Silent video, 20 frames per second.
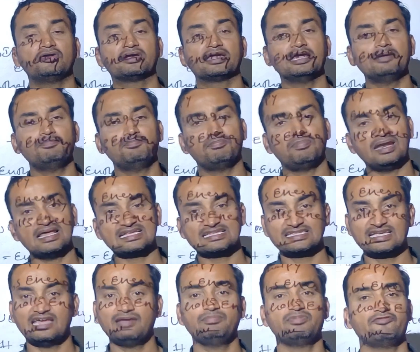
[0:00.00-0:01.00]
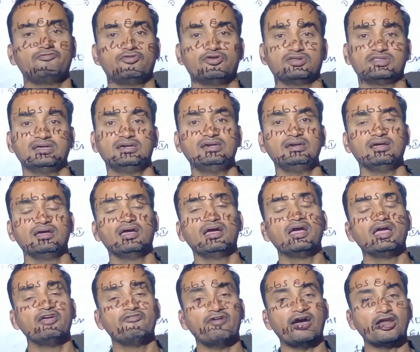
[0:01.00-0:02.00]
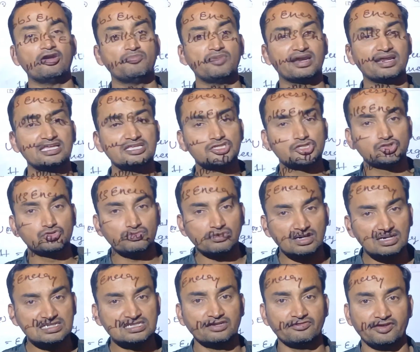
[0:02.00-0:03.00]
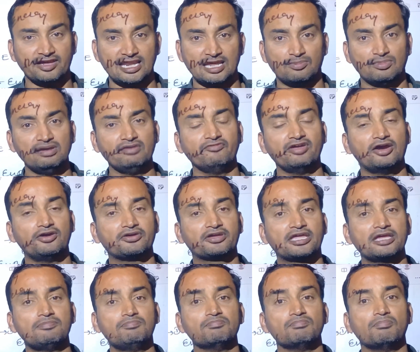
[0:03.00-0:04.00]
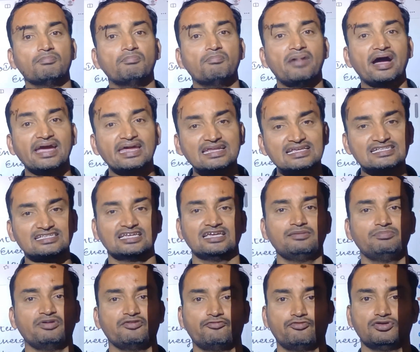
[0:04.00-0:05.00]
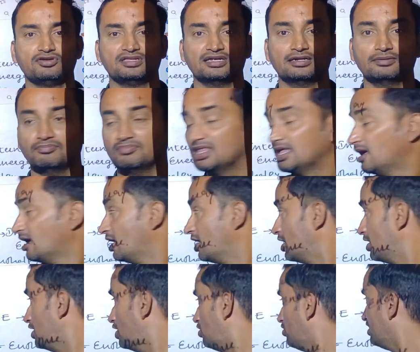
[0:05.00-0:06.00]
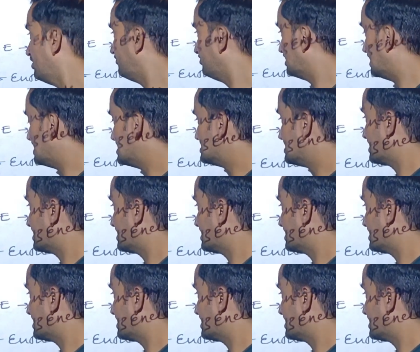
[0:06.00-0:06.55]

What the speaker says: to keep plus sign before that. If arrow mark is towards the variable, we have to keep minus sign before that. Now if that is